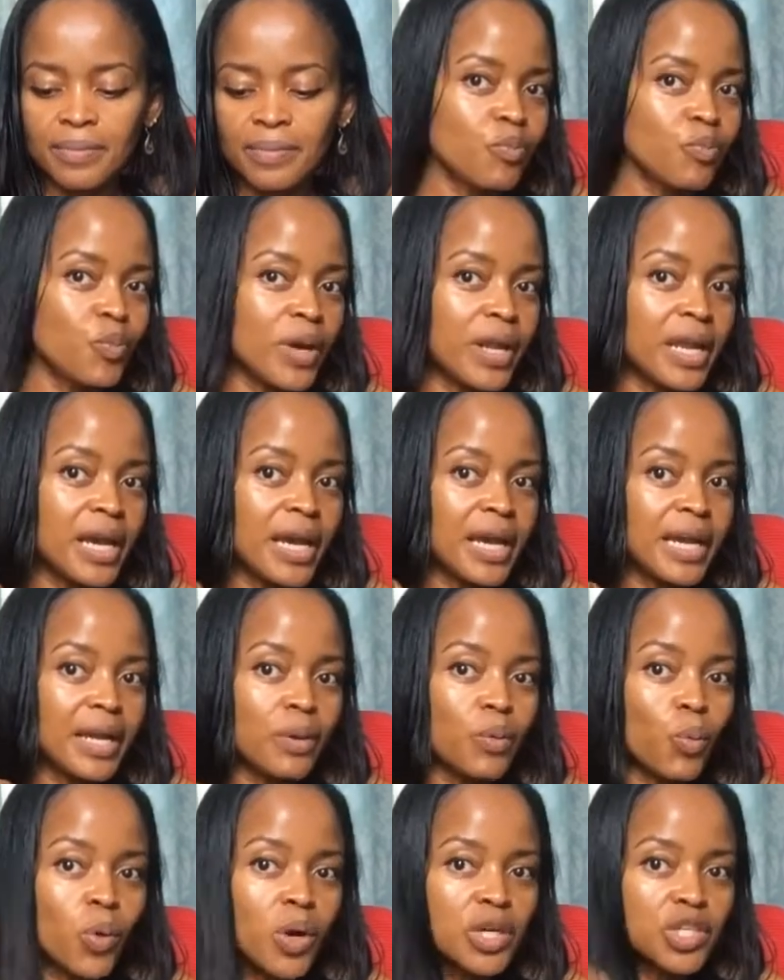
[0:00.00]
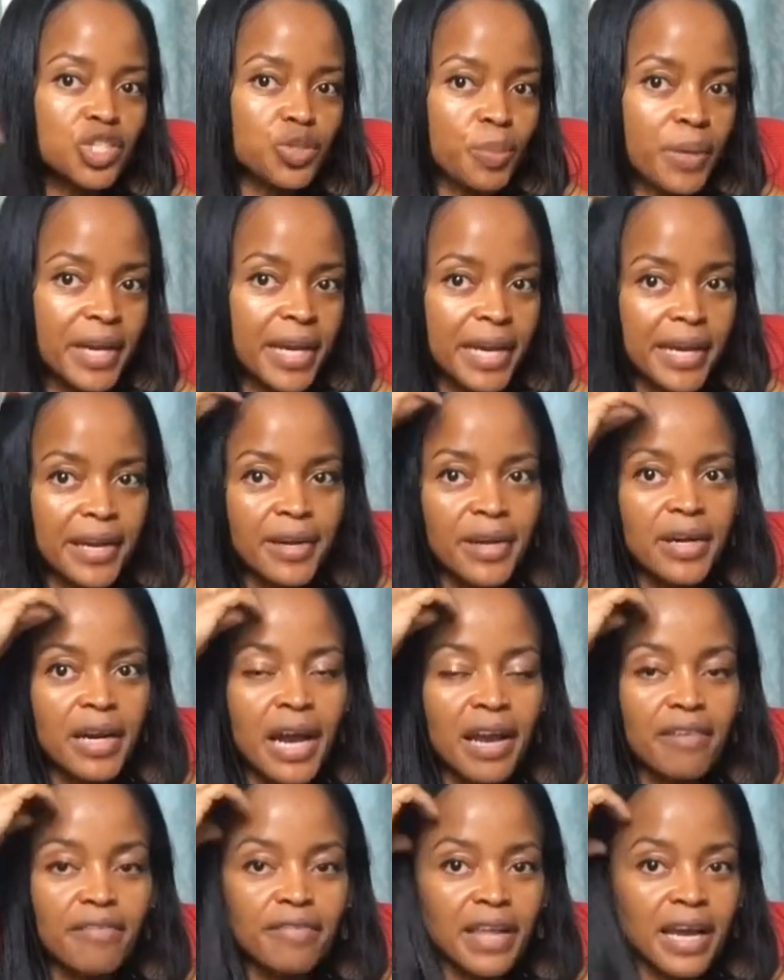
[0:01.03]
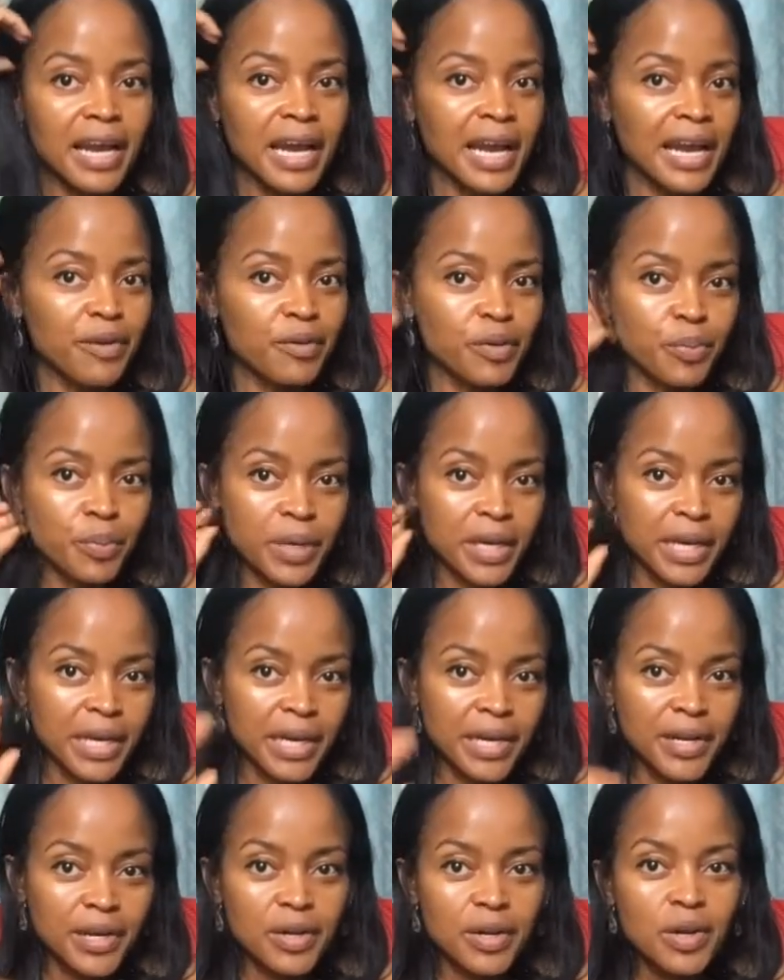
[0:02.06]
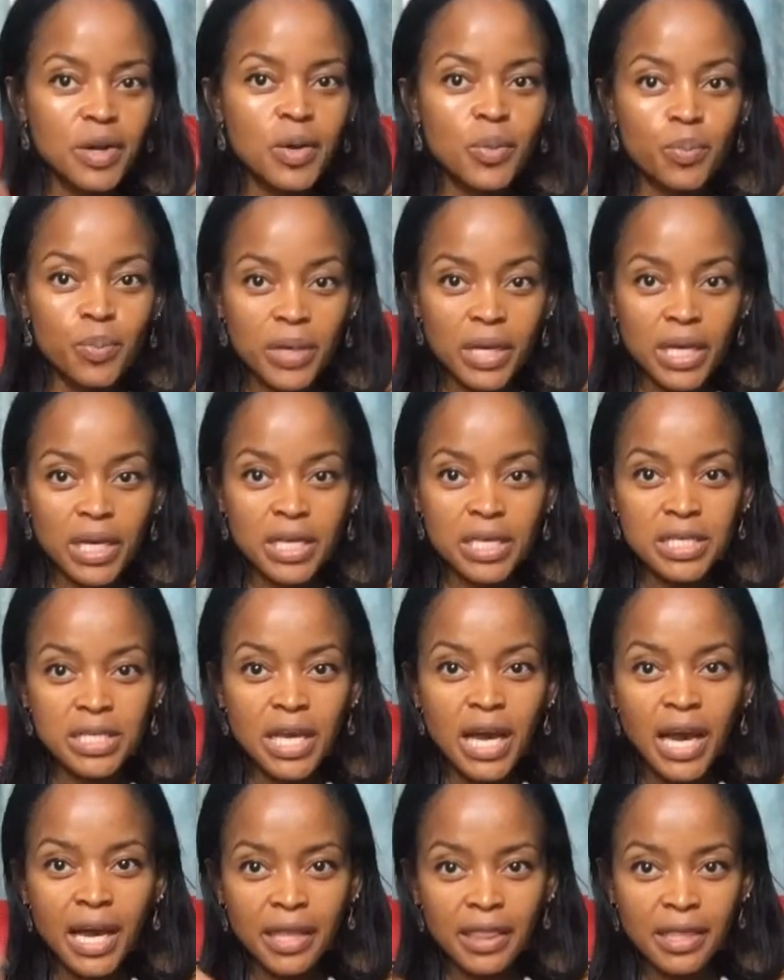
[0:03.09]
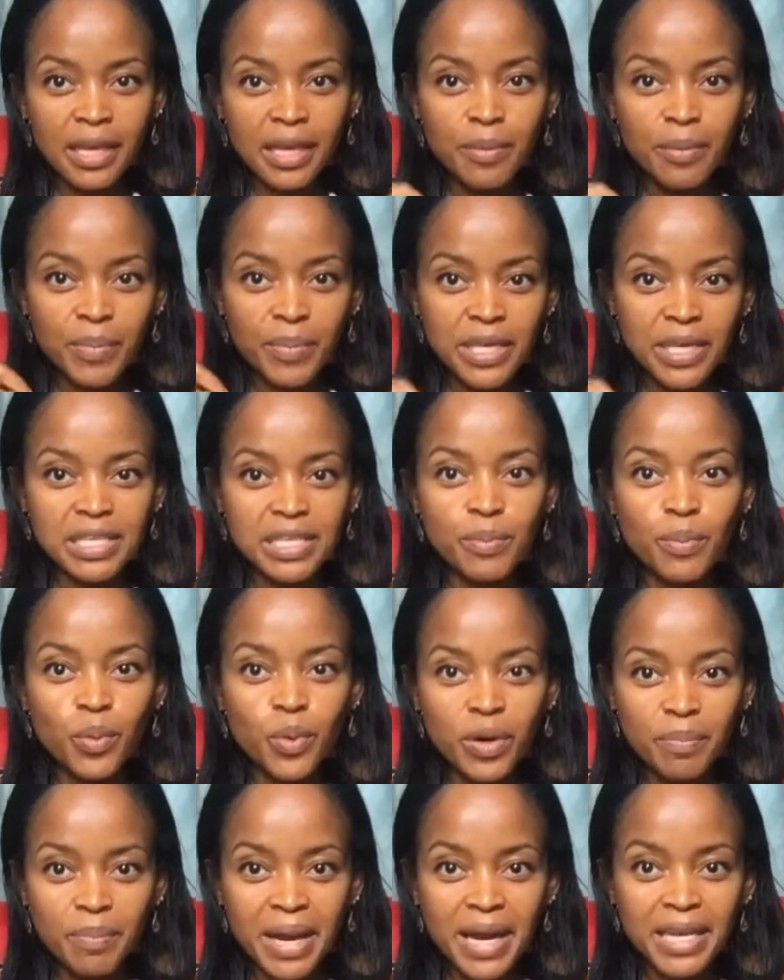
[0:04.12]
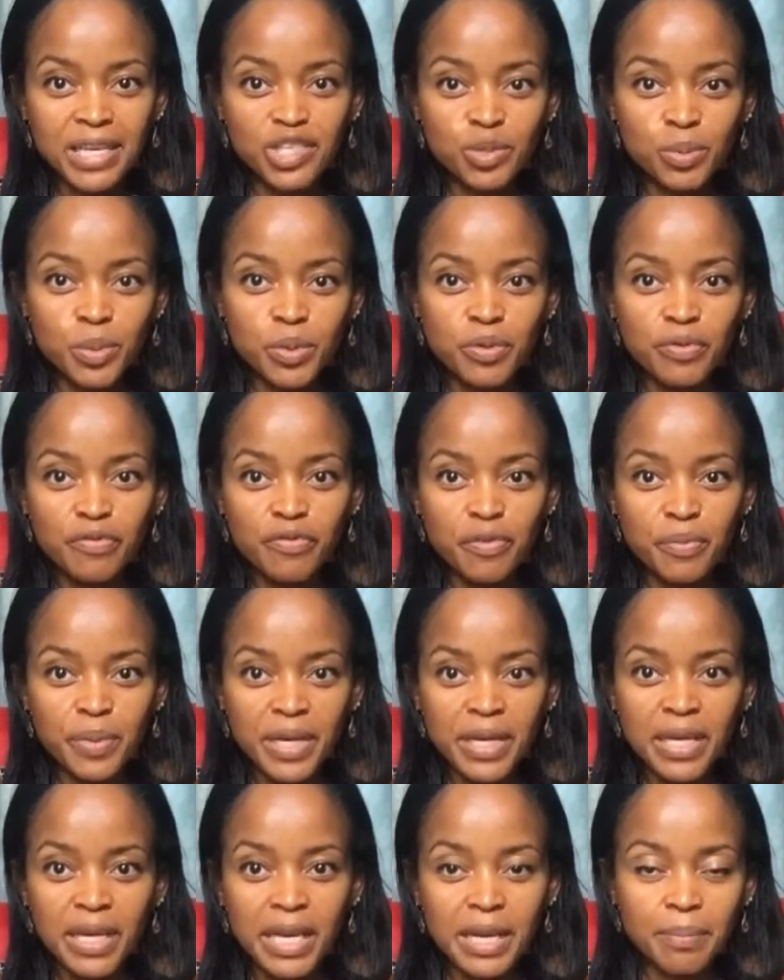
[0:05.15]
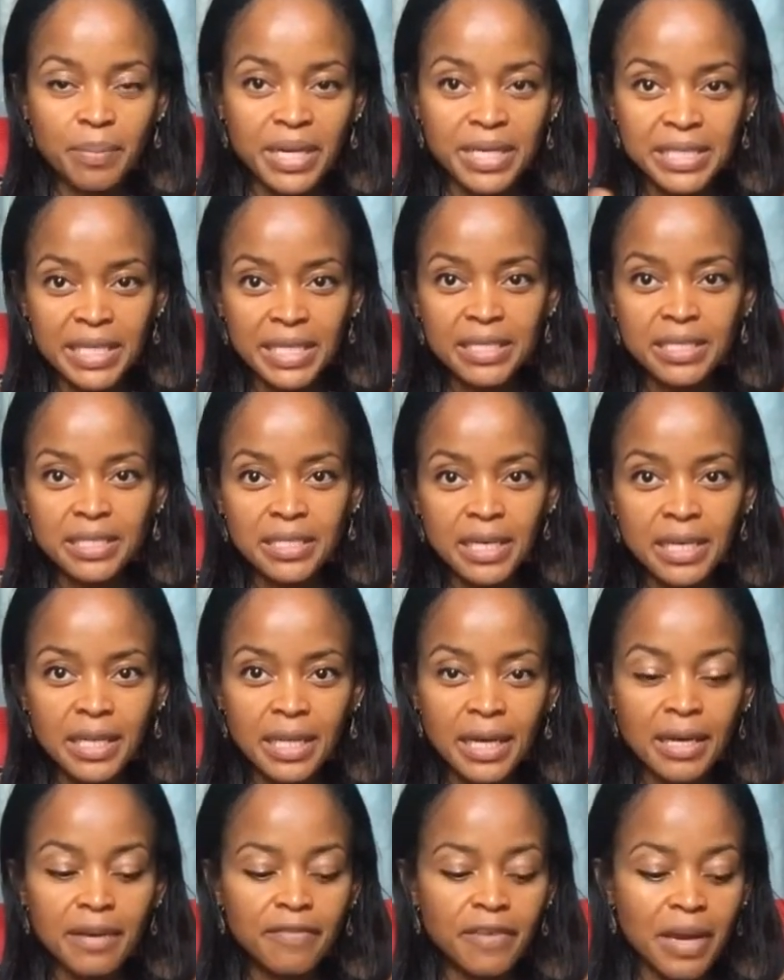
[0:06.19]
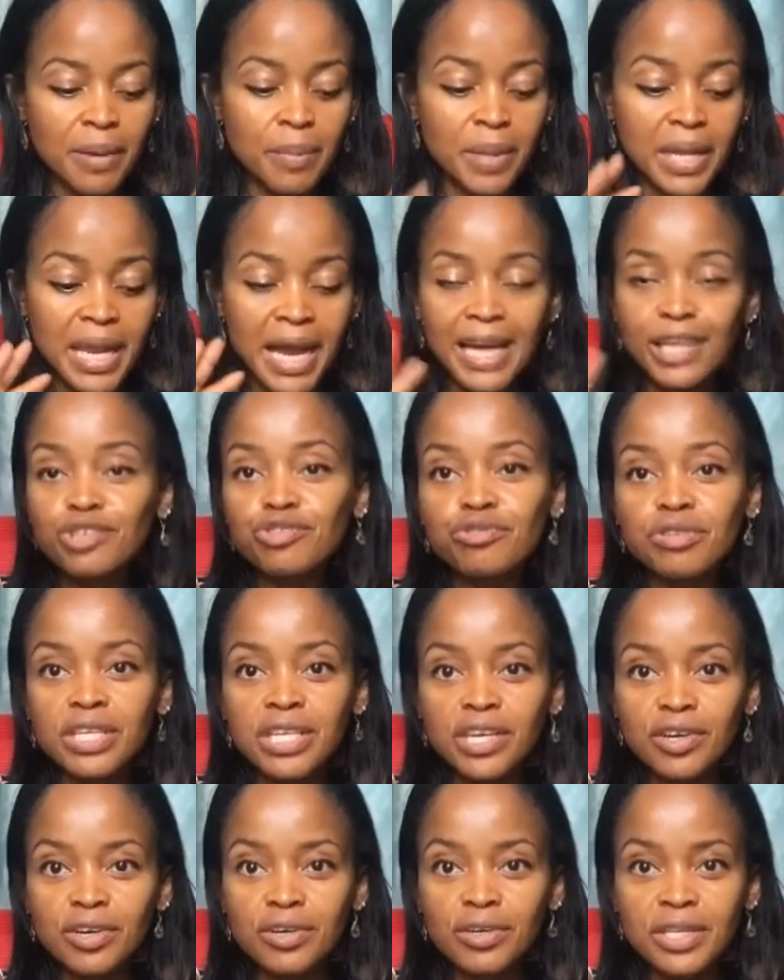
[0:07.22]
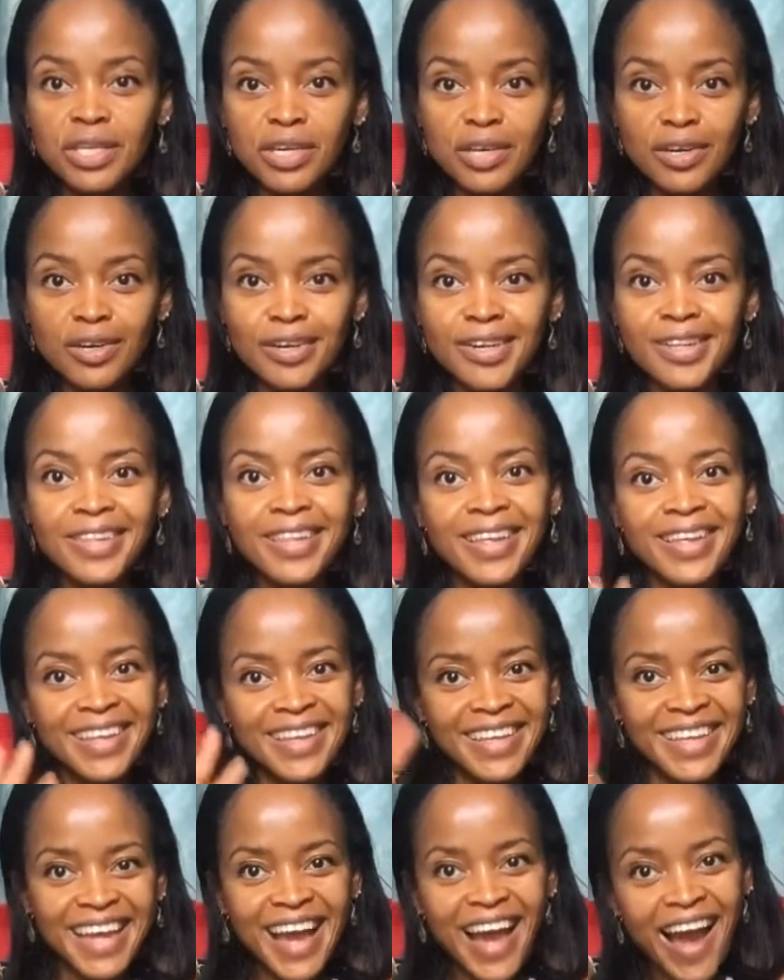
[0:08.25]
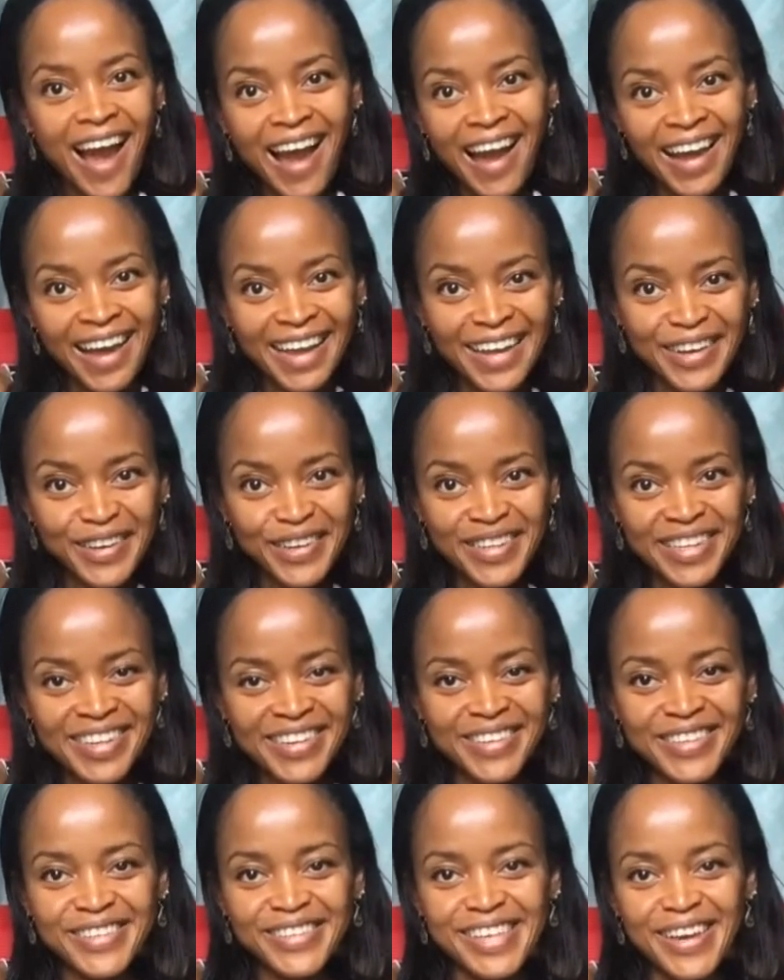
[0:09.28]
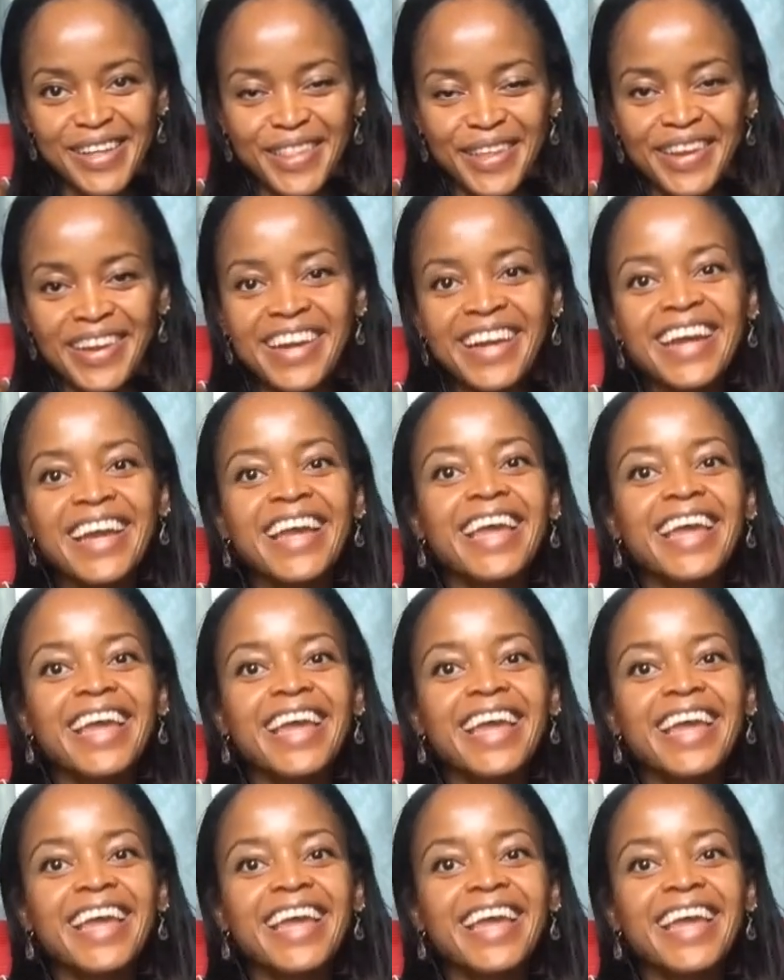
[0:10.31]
When I wash my hair, I flat iron my hair because I think it makes it more manageable for me in my day-to-day life. I'm a naturally curly girl. Hi, curly girls out there.